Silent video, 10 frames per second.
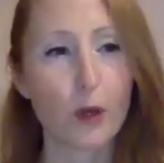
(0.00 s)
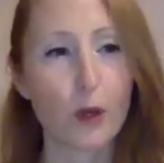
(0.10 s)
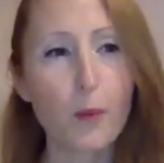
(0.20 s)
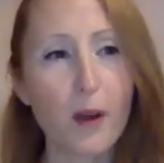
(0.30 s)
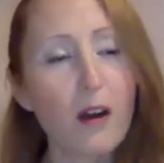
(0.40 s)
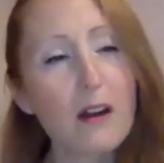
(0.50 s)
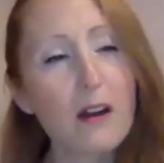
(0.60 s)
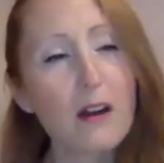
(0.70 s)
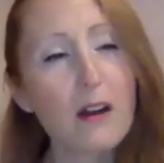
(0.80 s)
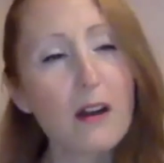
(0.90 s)
rope
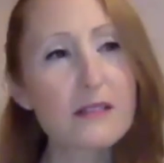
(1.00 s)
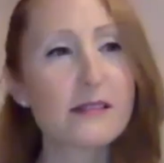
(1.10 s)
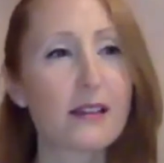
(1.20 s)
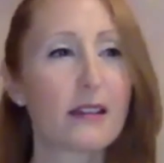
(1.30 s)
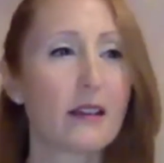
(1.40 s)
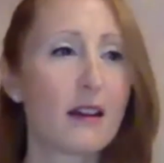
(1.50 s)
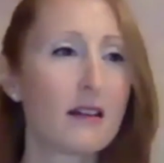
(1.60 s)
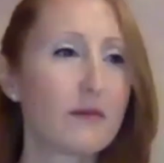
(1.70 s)
artists and